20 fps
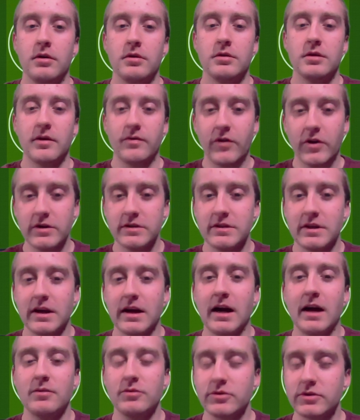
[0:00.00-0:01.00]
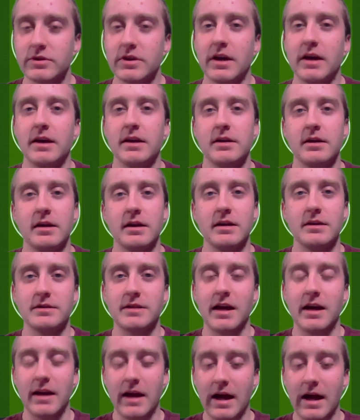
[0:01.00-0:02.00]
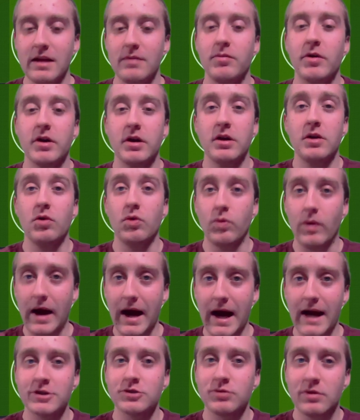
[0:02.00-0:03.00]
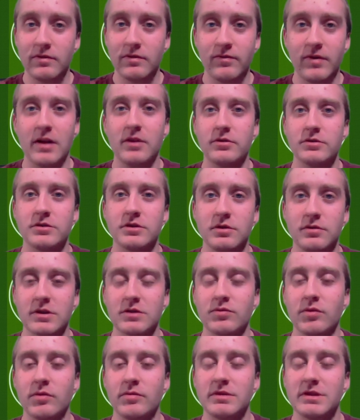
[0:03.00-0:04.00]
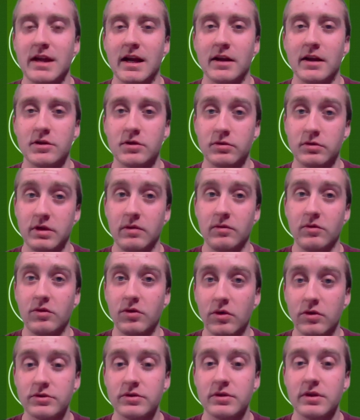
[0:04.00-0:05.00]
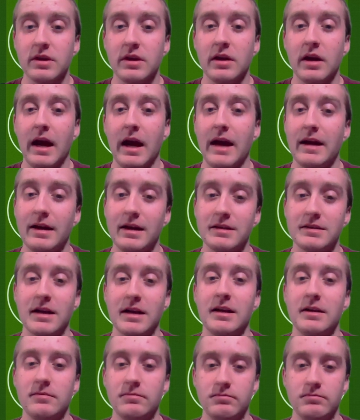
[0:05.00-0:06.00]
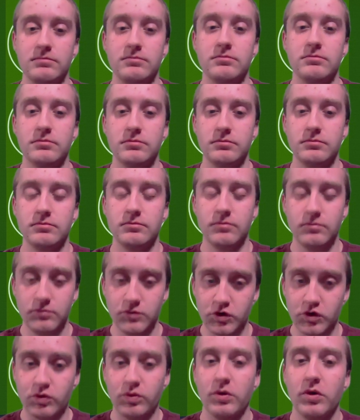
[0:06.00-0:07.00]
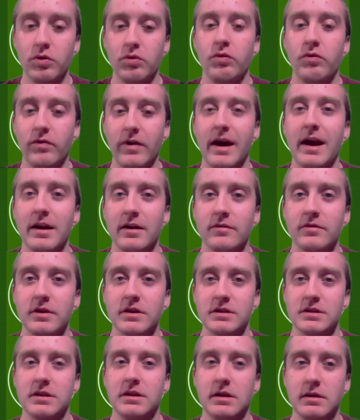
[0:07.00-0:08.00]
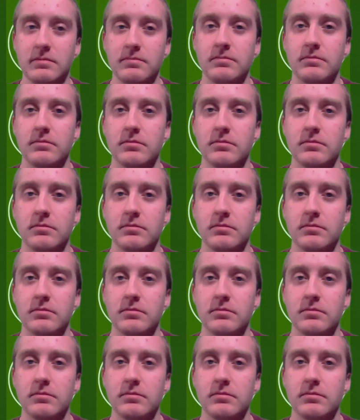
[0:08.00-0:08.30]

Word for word: The first thing I will say is that anybody who actually follows the U.S. women's national team closely and is a true fan of this team